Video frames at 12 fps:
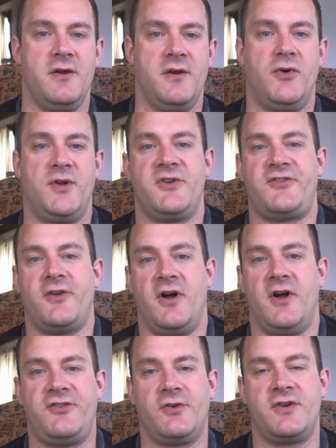One must
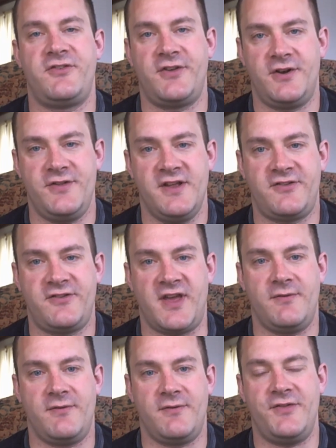also consider the
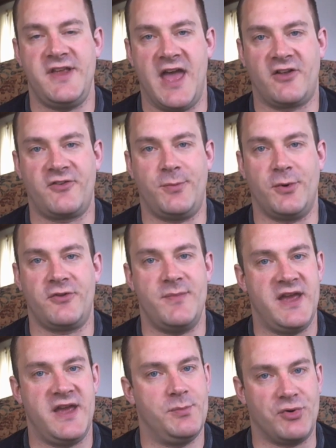incentives of the experts
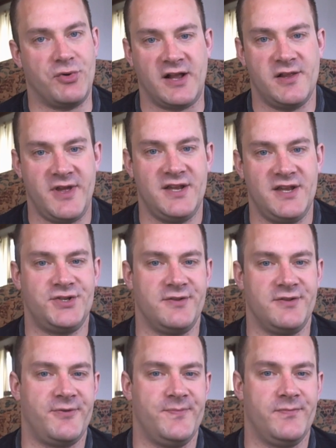making
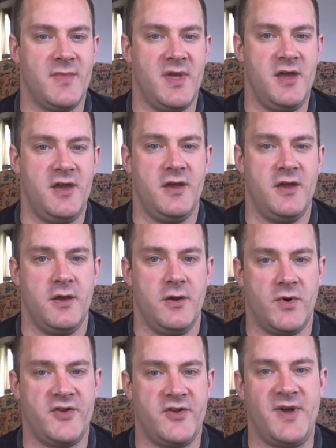proclamations.
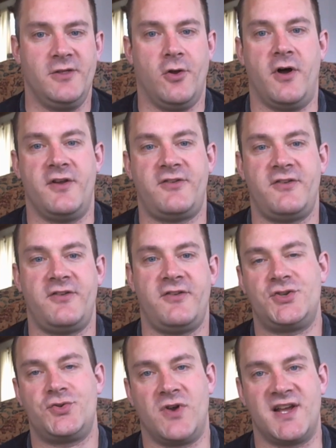One of my laws is
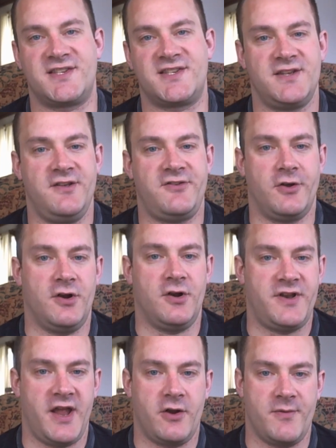that trust is
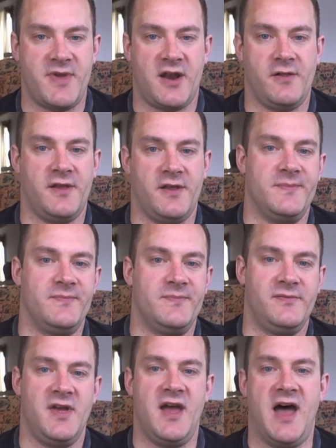earned incrementally.
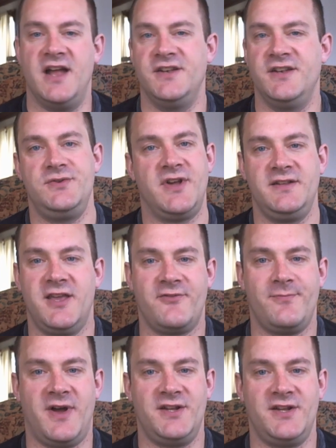I do not
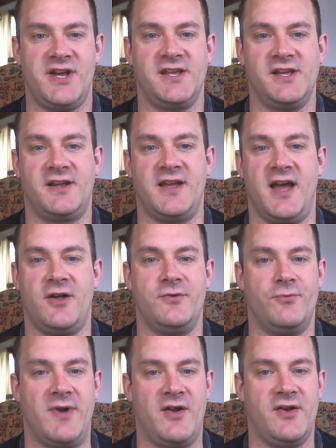give my checking account
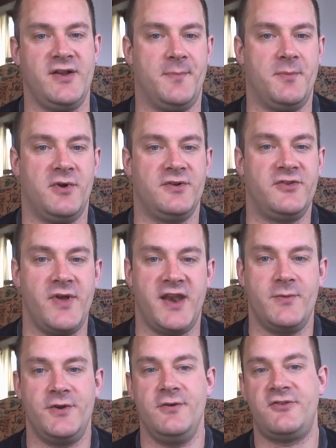and routing number to
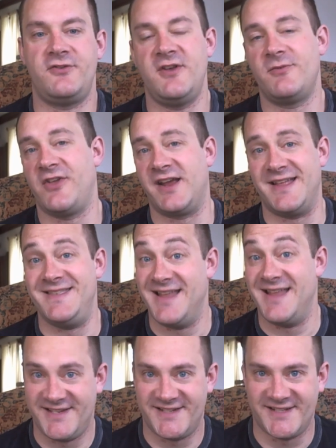anyone who seems like a
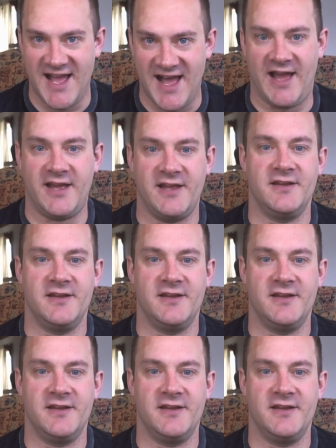nice guy.